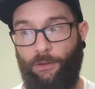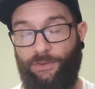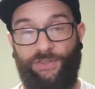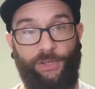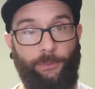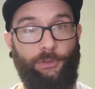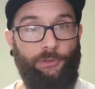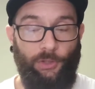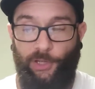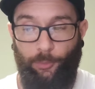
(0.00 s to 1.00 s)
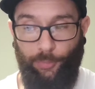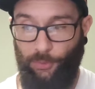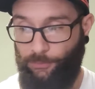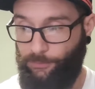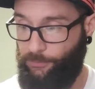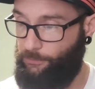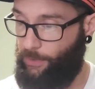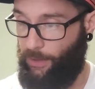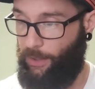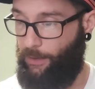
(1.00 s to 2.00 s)
similar looking boot.
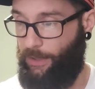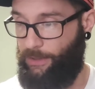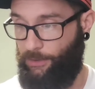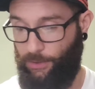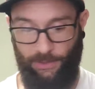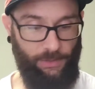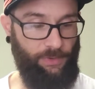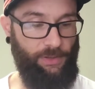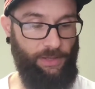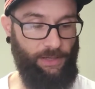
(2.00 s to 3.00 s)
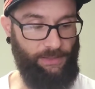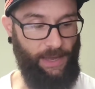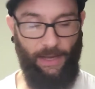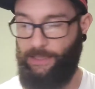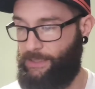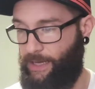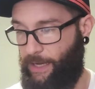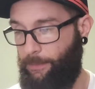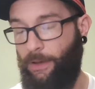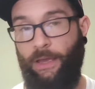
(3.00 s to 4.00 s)
It looks to be the exact
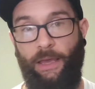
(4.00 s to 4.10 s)
same,